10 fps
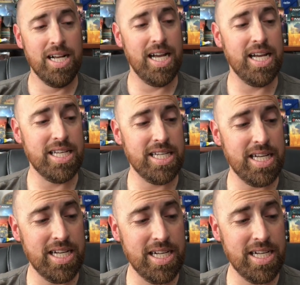And
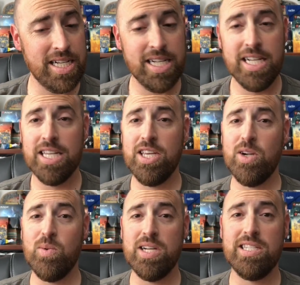uh, you know
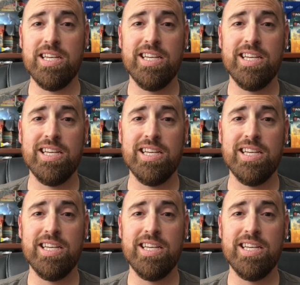what?